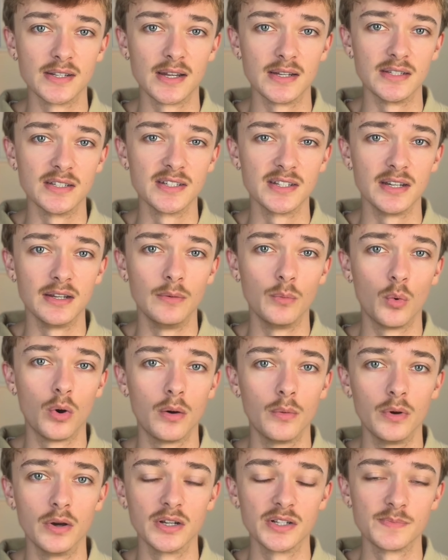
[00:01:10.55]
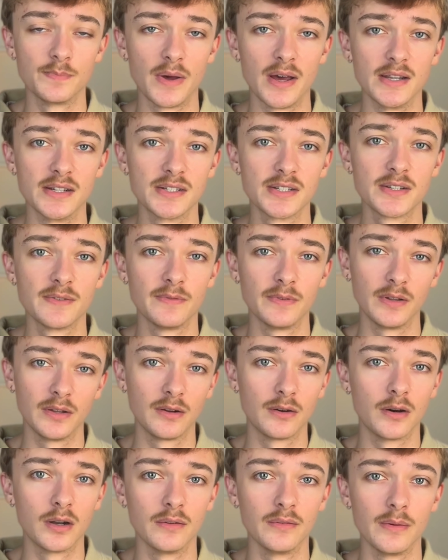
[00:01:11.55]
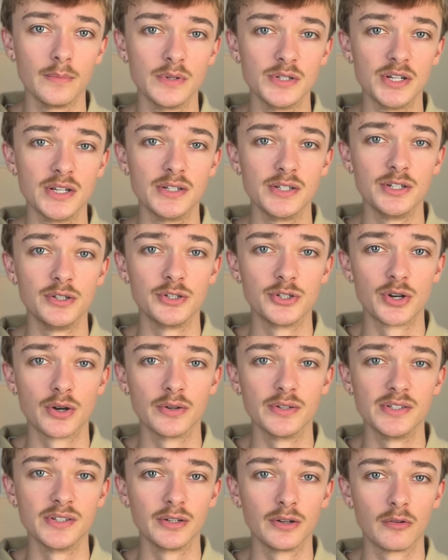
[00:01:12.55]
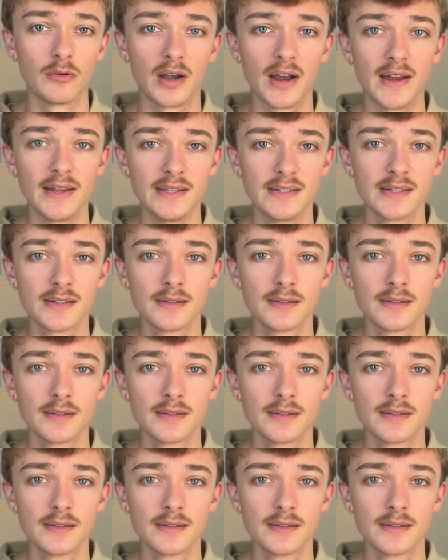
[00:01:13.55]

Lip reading: and seeing what works best for the kind of images you're trying to create.